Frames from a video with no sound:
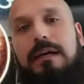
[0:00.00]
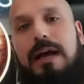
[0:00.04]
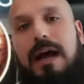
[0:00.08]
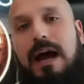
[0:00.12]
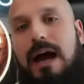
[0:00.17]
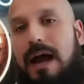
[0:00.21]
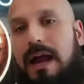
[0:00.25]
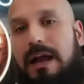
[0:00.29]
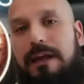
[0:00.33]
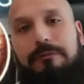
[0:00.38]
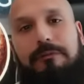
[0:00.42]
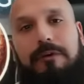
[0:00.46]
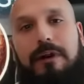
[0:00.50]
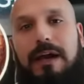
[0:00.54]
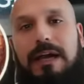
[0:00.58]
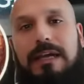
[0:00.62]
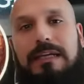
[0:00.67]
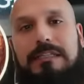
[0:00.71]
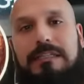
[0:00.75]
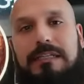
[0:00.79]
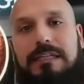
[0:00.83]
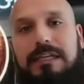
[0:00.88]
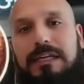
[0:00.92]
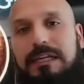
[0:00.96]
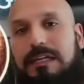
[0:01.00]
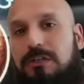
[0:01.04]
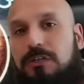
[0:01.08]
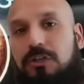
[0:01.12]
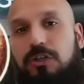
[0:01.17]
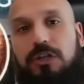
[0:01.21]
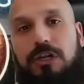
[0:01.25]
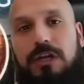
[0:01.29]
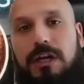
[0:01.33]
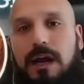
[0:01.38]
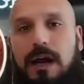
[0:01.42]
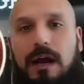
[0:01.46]
high-rise in
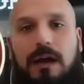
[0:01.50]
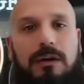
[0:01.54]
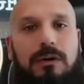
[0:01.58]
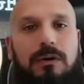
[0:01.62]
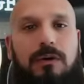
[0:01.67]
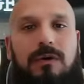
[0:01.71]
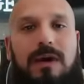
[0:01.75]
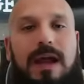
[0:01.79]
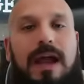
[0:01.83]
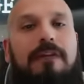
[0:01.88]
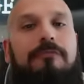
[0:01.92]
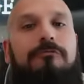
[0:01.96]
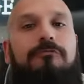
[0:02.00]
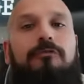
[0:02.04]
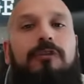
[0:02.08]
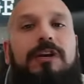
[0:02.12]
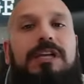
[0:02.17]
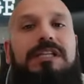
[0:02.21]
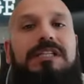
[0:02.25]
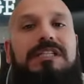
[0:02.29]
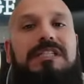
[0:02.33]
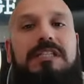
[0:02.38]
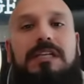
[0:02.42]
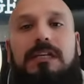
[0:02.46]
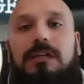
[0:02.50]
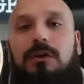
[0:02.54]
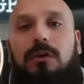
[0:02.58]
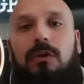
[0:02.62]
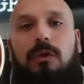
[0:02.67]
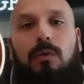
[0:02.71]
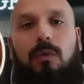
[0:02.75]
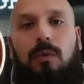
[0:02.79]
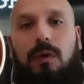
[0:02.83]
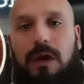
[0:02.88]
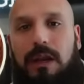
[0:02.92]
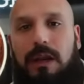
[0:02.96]
Chicago, every single
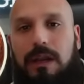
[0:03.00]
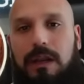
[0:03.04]
one.